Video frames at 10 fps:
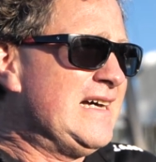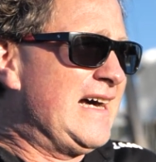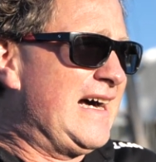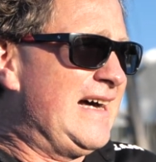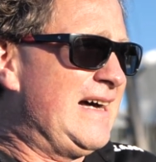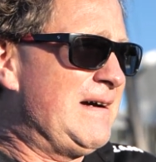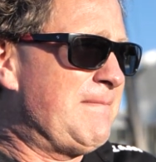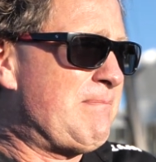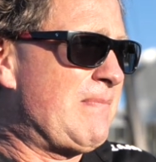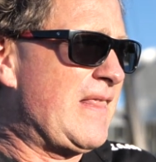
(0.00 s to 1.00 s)

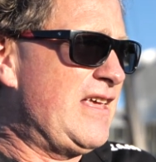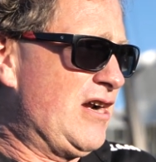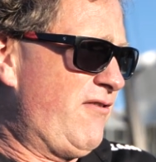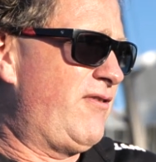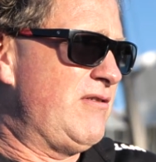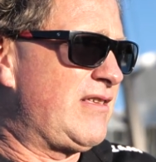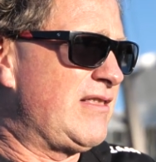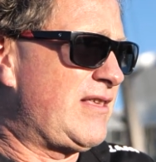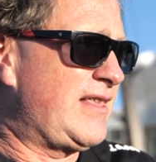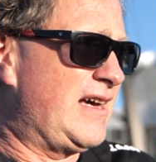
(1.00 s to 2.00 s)
You know, for
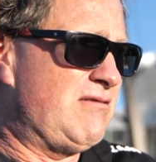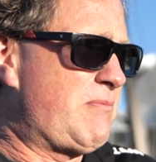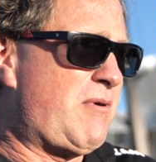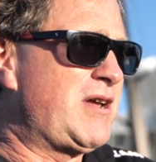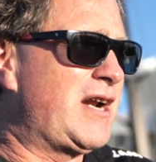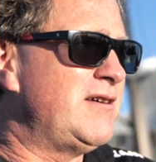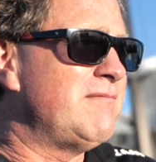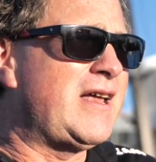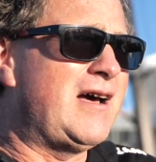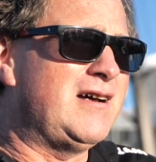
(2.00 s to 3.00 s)
instance, we're probably going
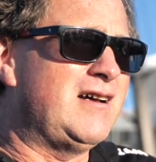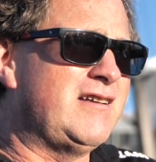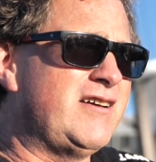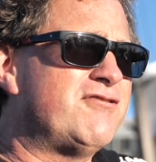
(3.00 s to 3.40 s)
to